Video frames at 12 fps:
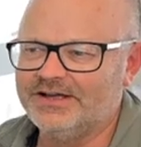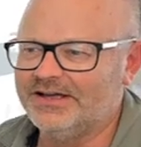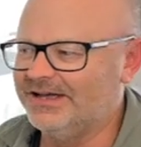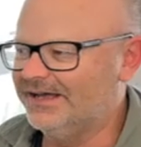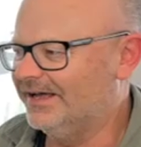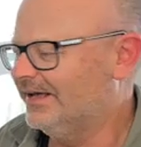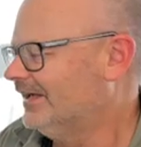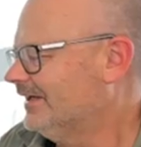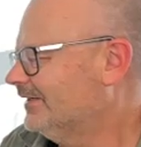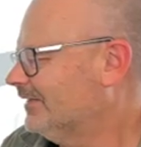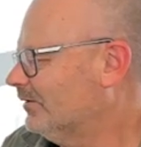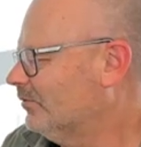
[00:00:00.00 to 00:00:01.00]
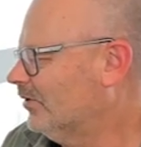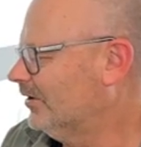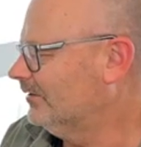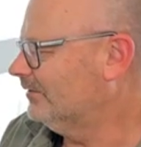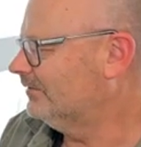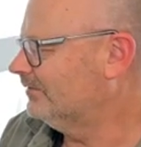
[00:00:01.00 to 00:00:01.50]
Uh, they
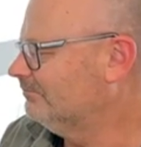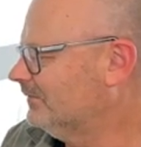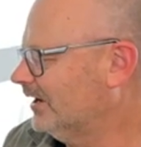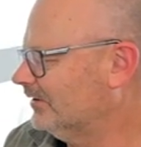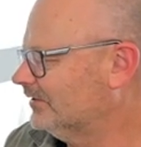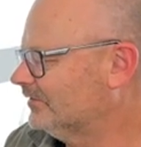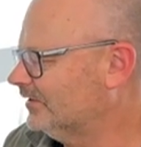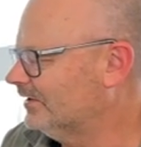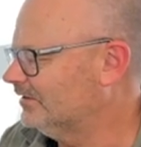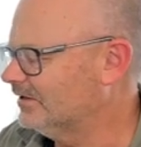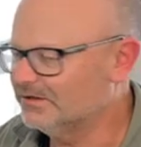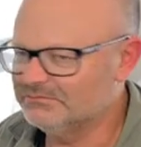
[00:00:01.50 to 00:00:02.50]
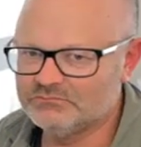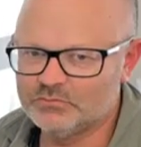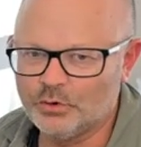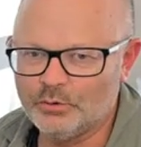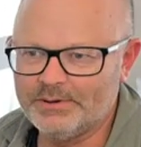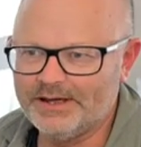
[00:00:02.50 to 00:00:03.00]
want, you know, to see the
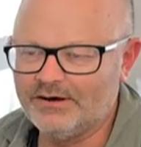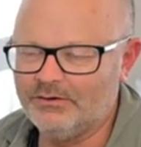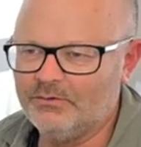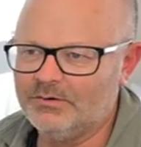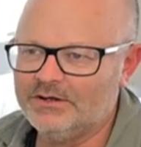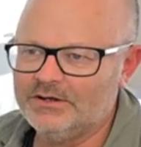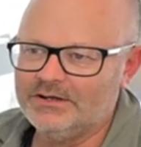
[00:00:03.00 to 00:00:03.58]
doorbell,